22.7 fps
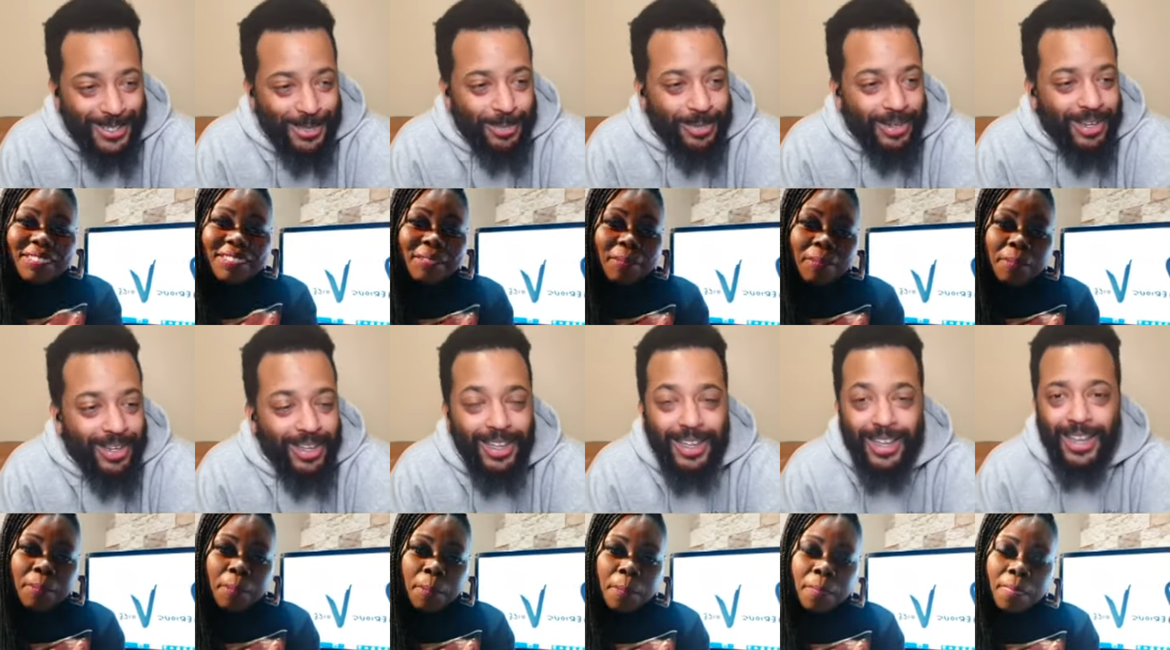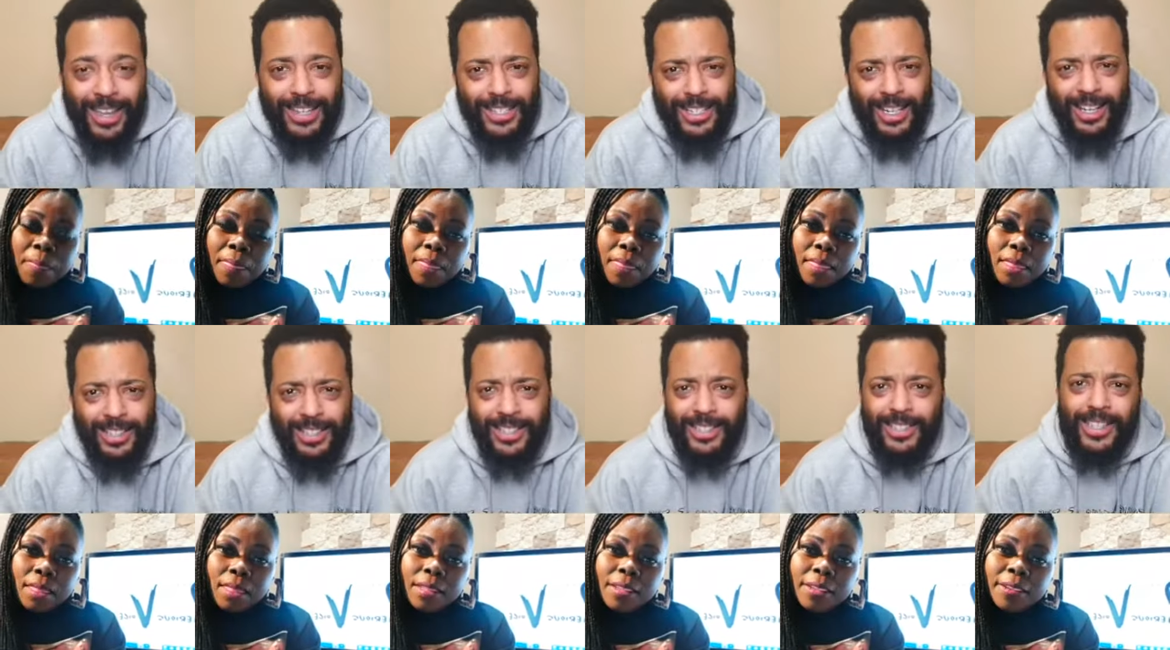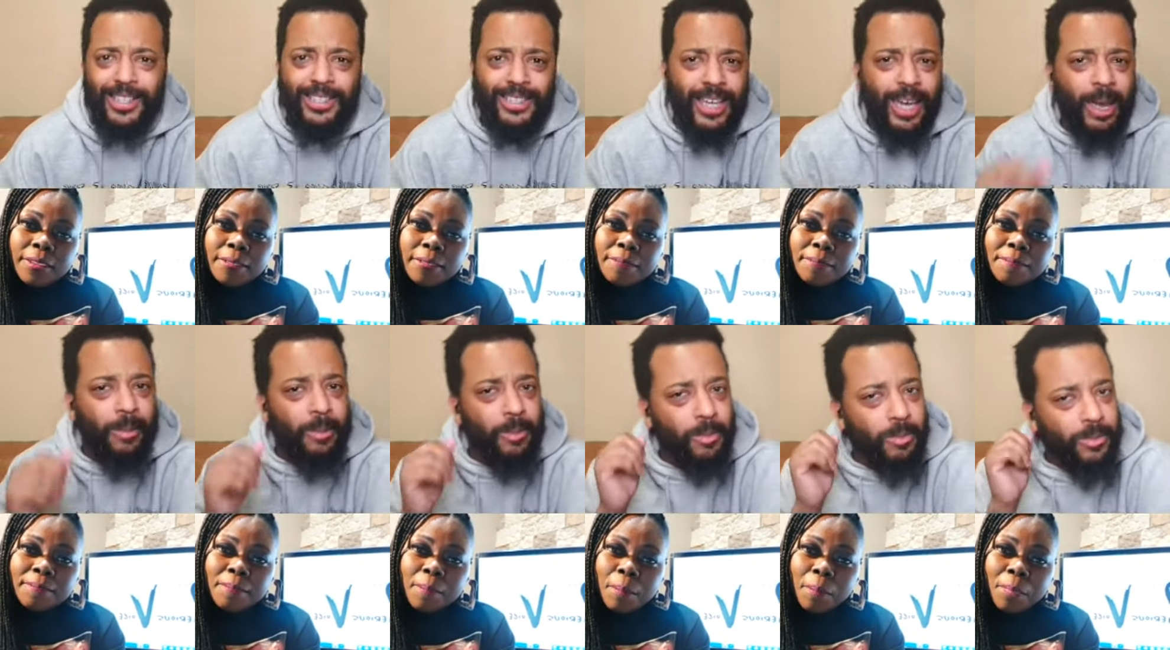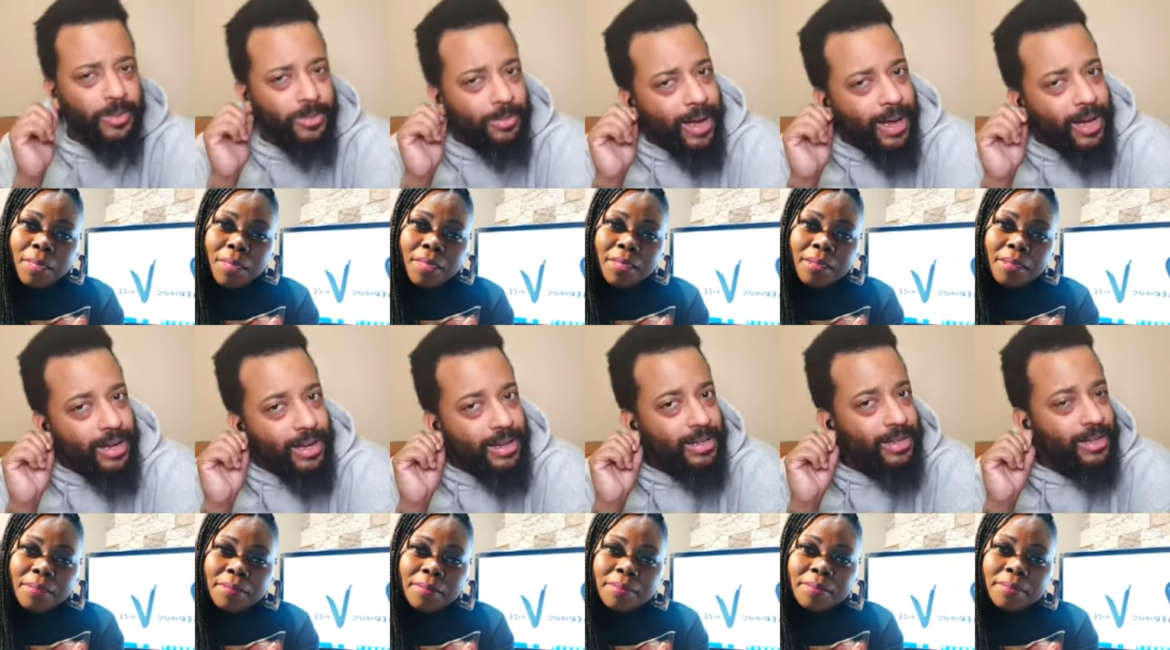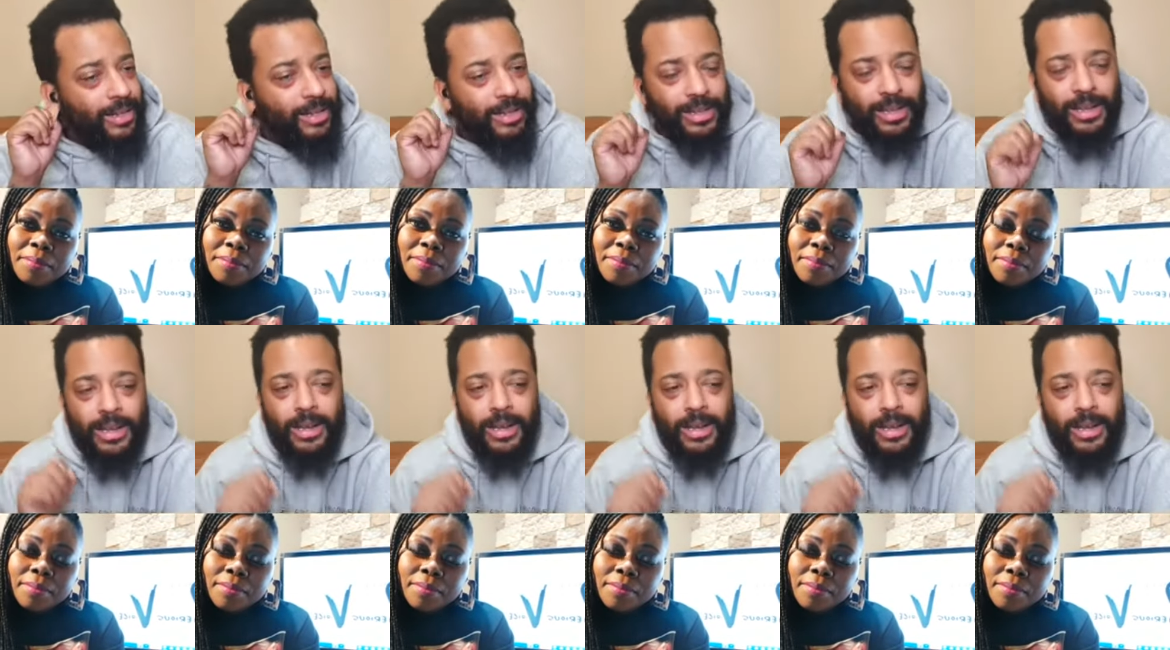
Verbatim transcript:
Speaker 1: to be, and shout out to Stacey Abrams. My goodness.